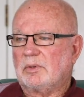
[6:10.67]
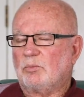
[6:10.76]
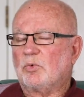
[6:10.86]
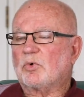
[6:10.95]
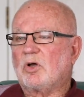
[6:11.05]

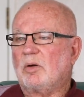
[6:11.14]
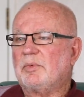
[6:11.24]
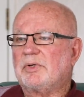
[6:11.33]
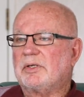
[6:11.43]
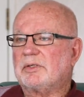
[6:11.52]
more
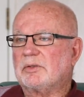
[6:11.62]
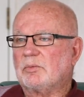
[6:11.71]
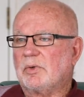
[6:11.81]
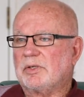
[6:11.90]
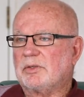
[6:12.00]
accommodating
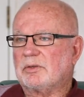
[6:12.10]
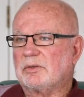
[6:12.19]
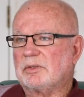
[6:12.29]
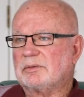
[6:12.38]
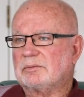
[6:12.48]
the way that
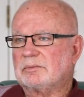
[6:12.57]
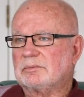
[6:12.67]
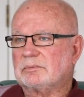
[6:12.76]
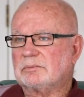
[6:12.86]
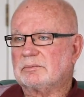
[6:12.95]
I
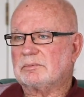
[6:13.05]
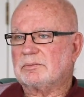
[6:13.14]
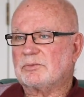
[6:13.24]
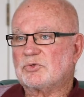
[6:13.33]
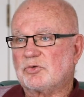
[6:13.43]

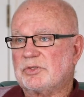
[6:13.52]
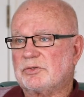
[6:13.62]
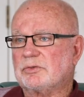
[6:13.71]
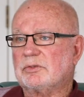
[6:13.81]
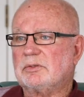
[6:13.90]

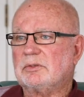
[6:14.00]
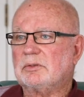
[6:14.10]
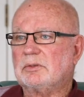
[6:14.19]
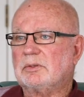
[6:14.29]
treat her,